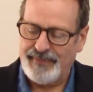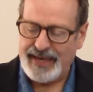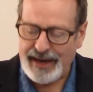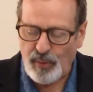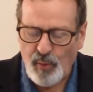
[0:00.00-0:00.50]

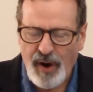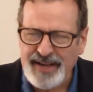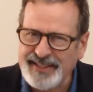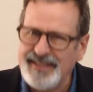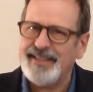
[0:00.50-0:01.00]
It
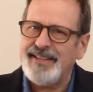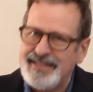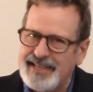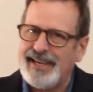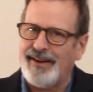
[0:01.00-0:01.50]
wasn't
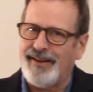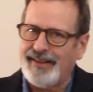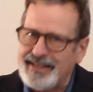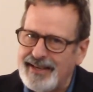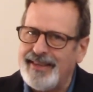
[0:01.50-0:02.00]
until,
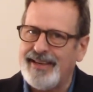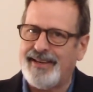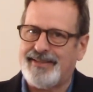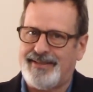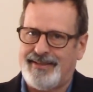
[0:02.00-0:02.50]
listen to
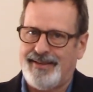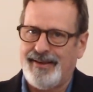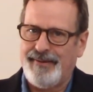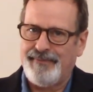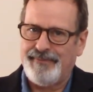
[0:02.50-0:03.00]
this,
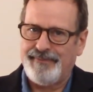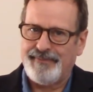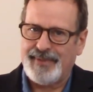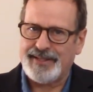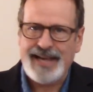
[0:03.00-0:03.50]

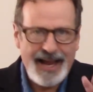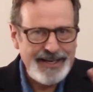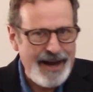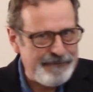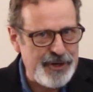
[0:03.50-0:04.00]
it's not
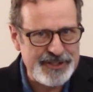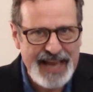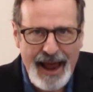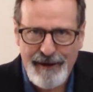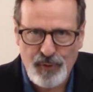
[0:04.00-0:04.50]
enough just to
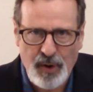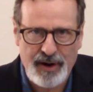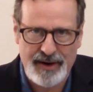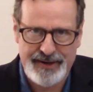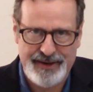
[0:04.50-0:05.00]
have
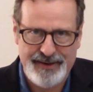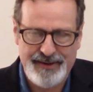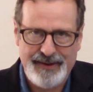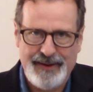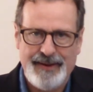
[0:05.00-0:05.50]
word.
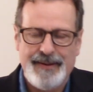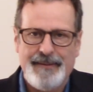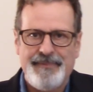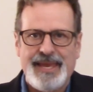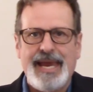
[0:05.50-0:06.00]

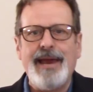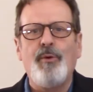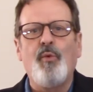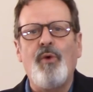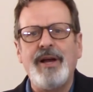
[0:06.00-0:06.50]

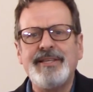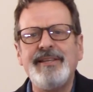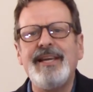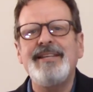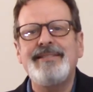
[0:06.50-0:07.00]
It
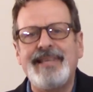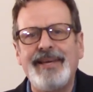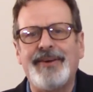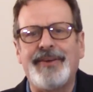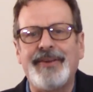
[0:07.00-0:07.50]
wasn't
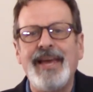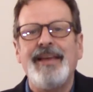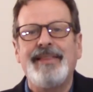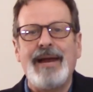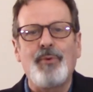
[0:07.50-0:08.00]
until
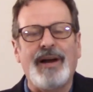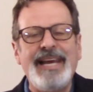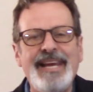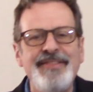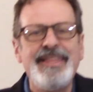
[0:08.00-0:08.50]
they were
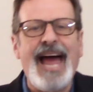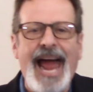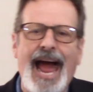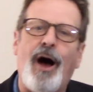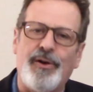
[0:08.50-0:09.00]
in the
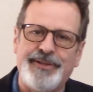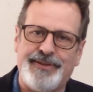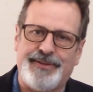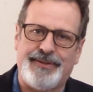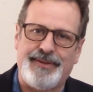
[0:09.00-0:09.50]

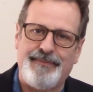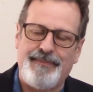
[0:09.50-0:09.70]
house